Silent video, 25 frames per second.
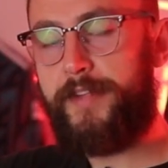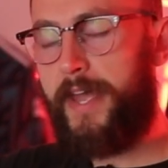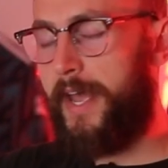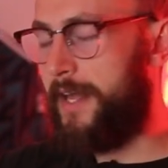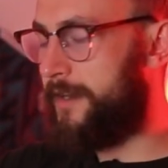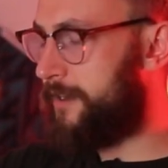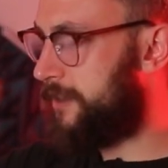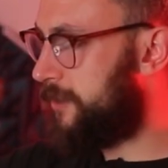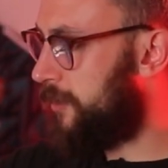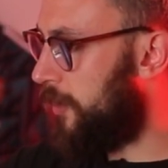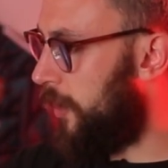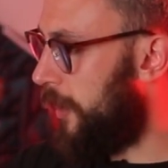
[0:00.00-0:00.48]

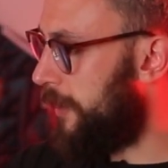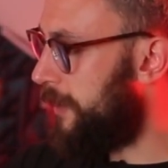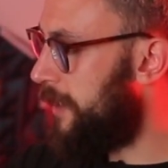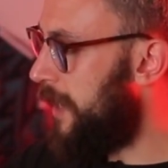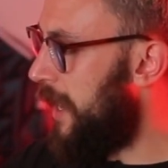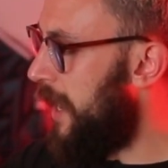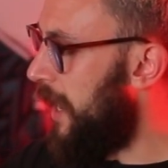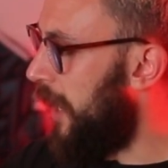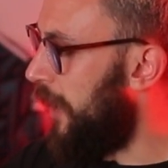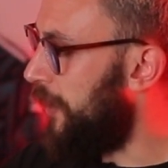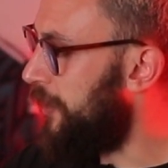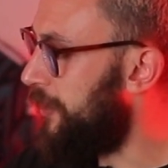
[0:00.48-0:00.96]
hand side,
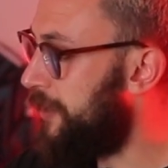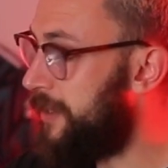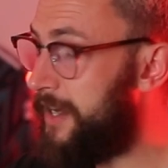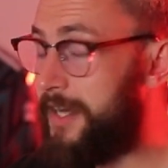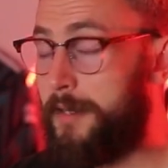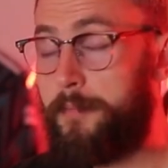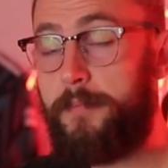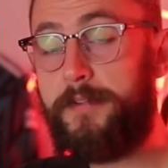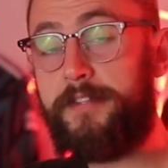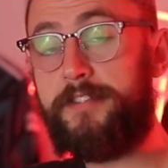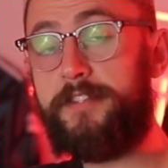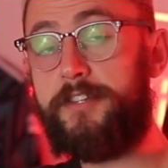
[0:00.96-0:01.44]
a
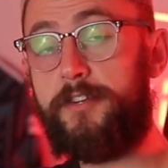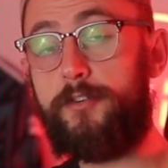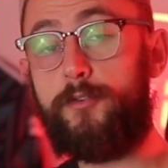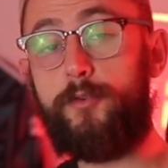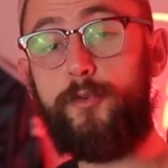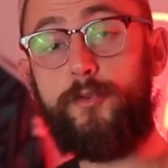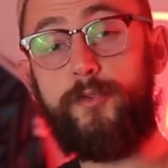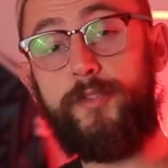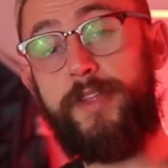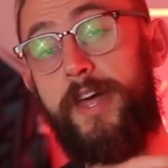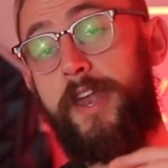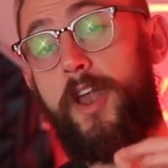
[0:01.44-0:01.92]
thick
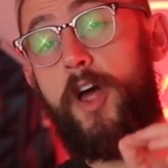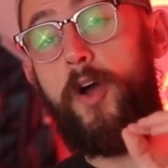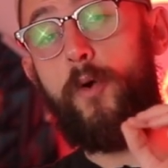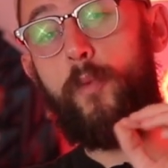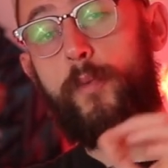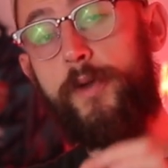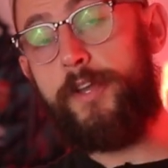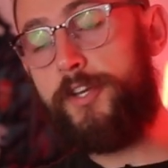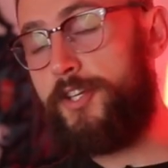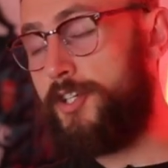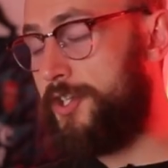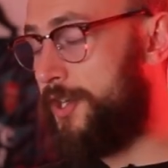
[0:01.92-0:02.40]
material that I
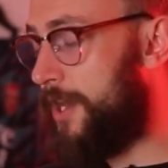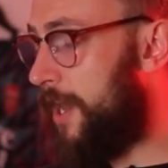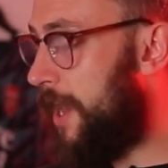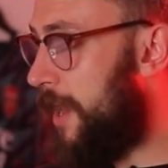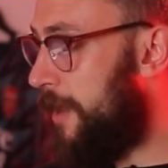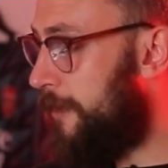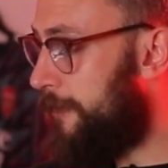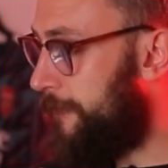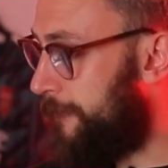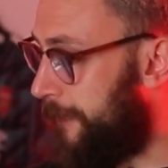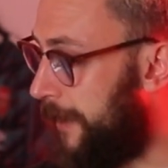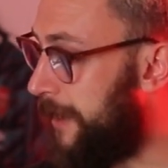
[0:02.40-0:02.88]
wish
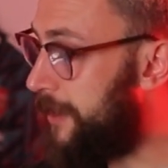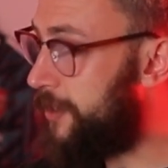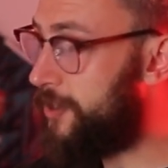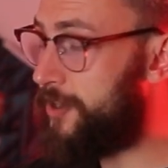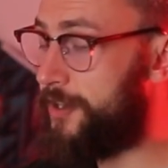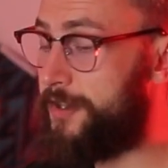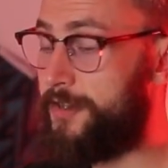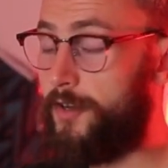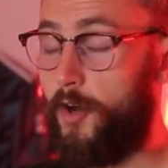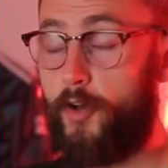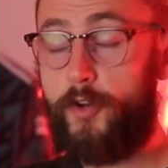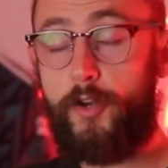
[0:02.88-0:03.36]

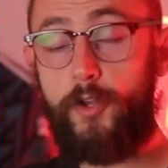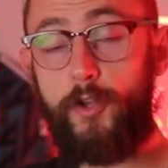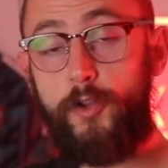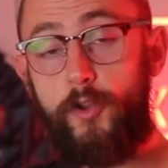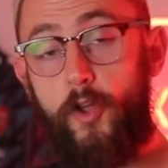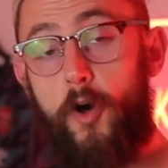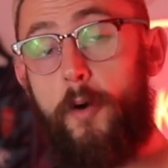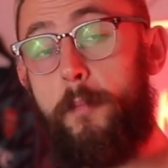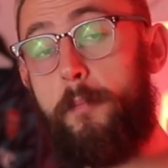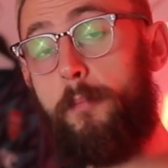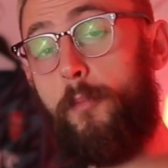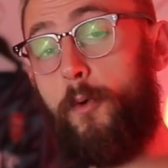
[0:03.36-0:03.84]
featured on a
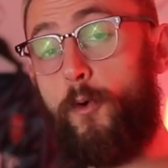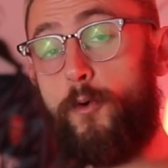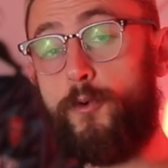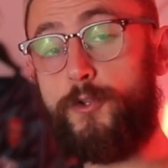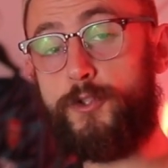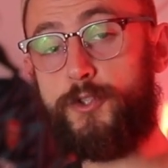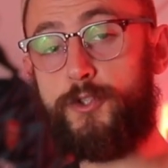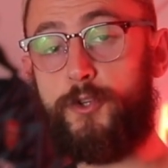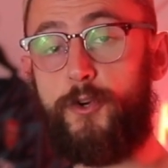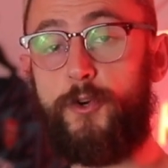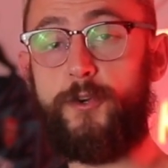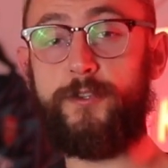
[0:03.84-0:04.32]
lot more
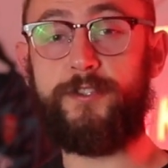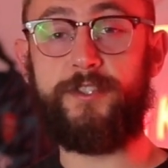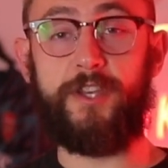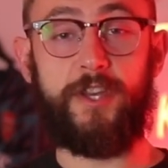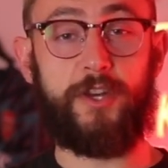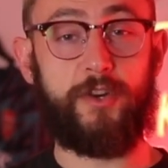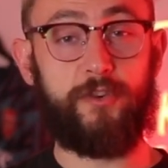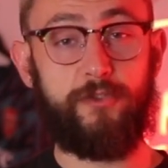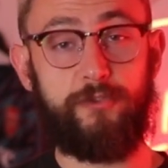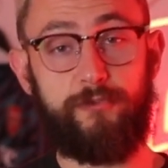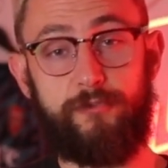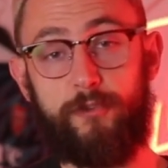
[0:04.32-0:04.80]
shirts
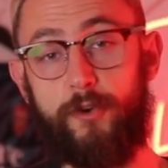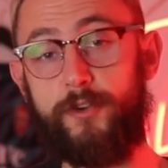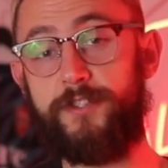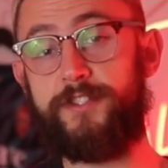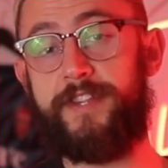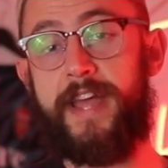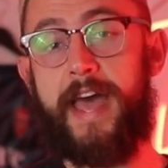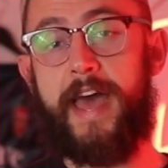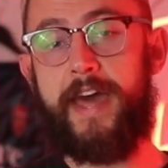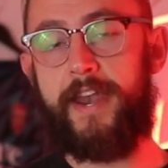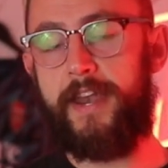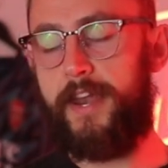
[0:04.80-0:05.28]
across
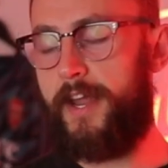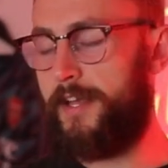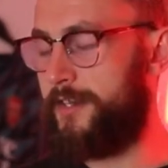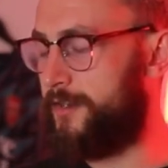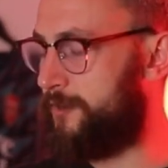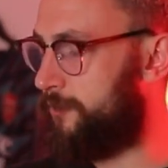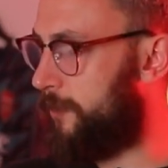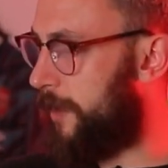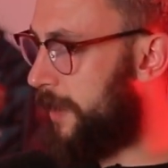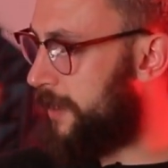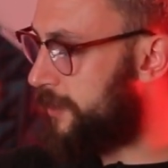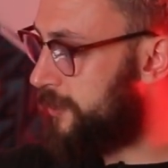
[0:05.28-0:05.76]
the
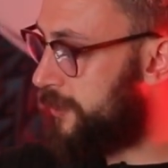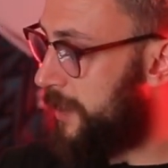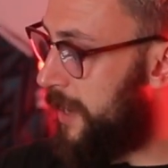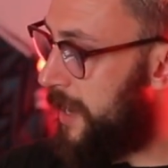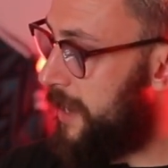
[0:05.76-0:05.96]
Adidas range.